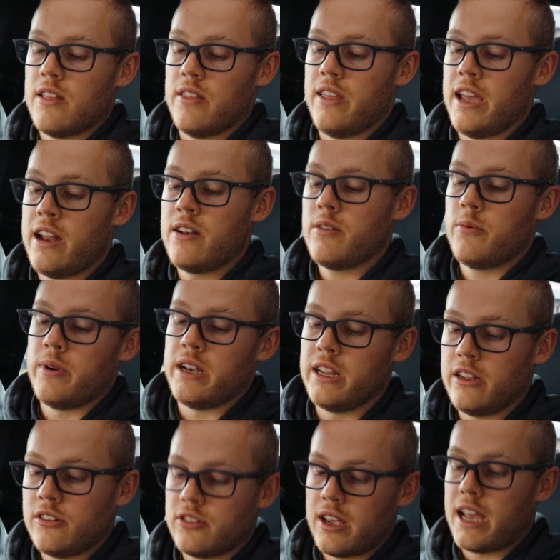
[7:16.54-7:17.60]
Then we
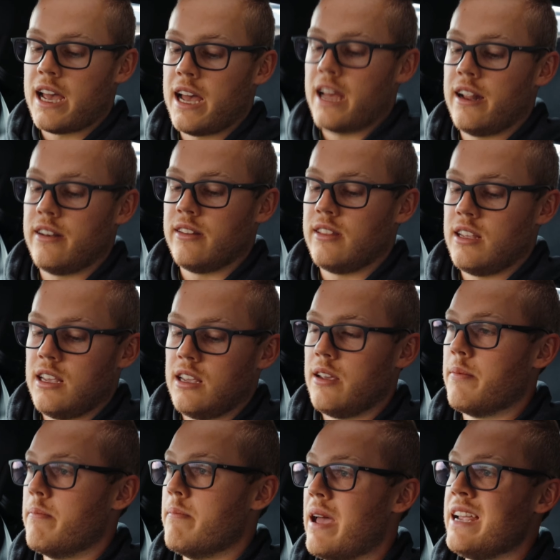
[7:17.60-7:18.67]
need to add the
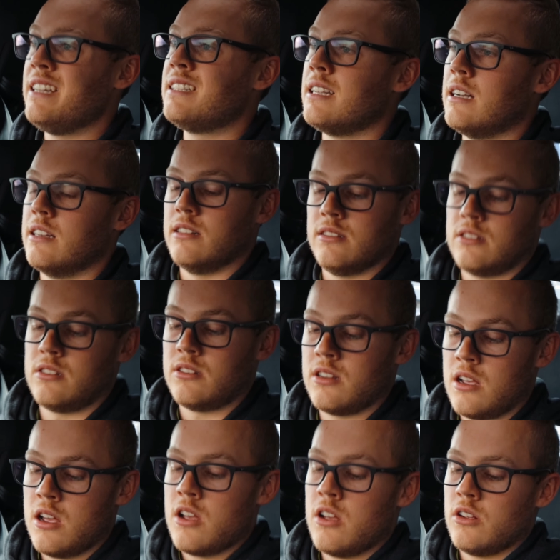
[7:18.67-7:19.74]
maintenance.
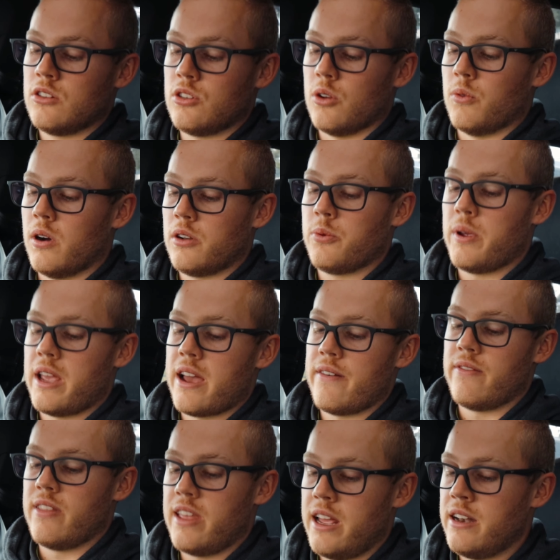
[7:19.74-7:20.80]
So what we
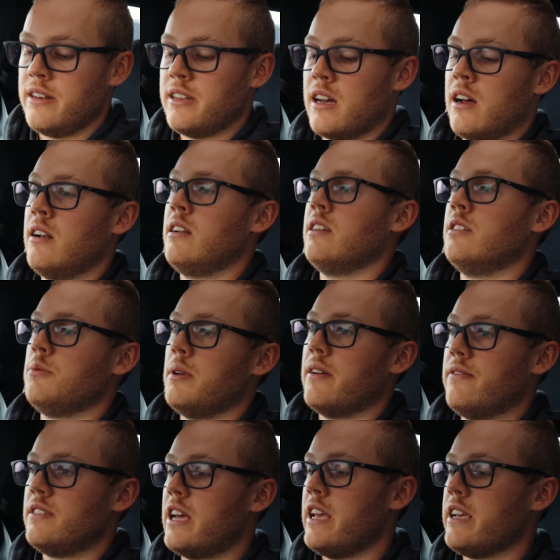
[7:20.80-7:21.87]
have then done is we
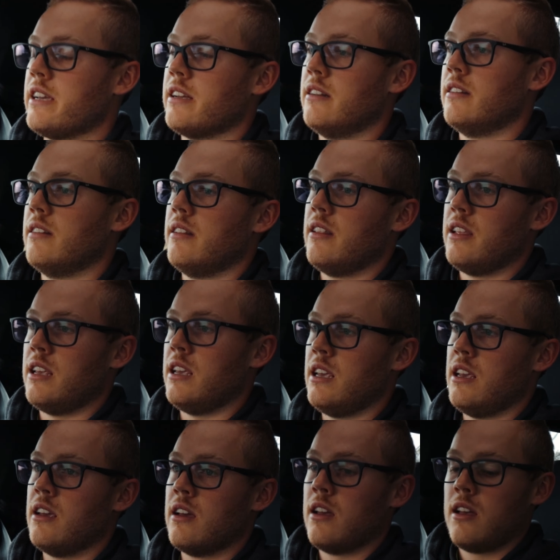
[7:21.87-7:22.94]
have taken
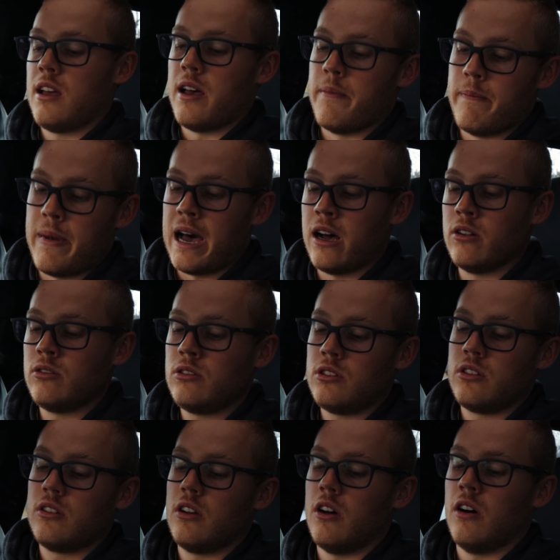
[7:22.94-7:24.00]
the
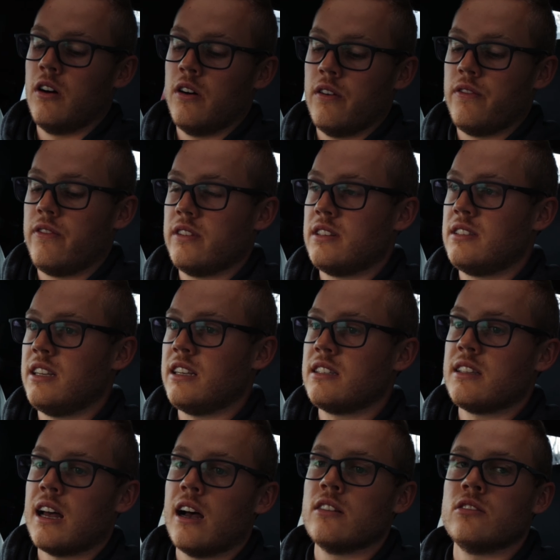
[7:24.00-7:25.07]
amount of
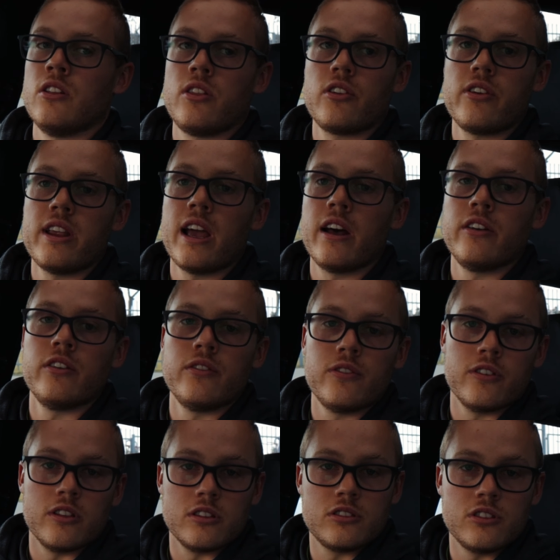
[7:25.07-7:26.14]
6,300
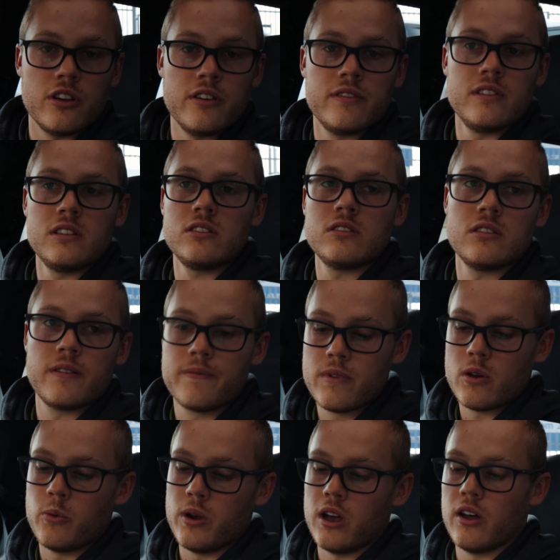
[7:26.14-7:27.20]
for the service.
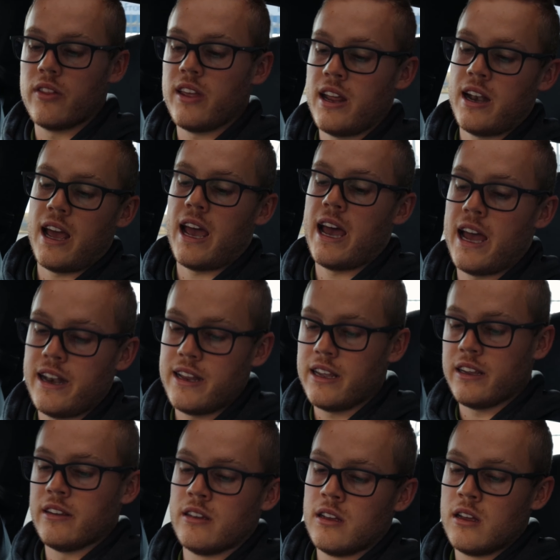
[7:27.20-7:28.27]
We are then
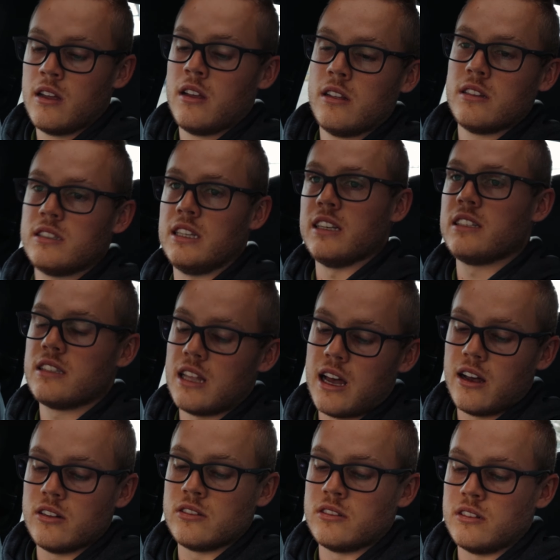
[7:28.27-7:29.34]
adding
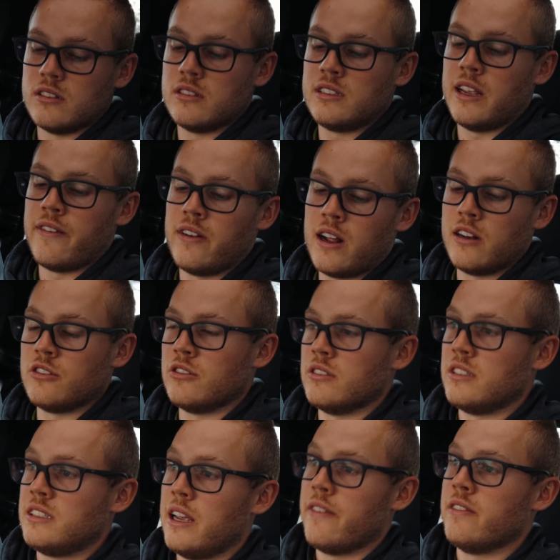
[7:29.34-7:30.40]

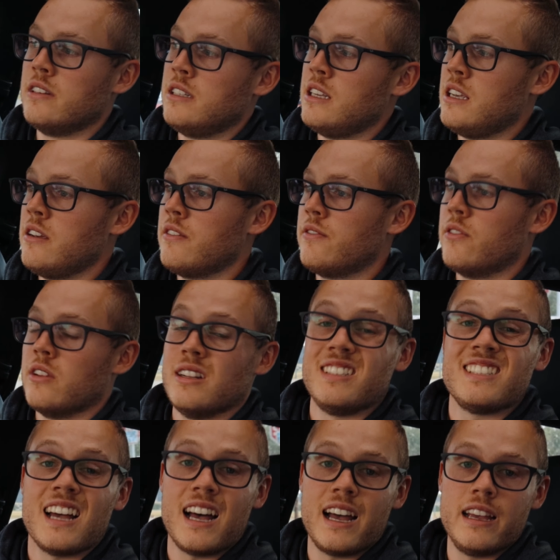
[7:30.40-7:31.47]
6,770 for the
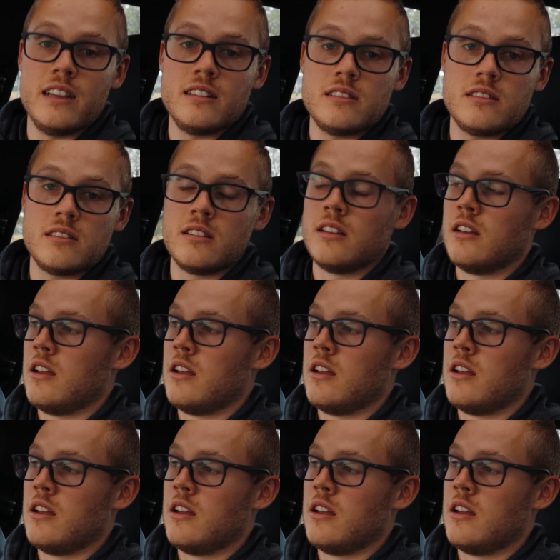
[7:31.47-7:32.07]
tires.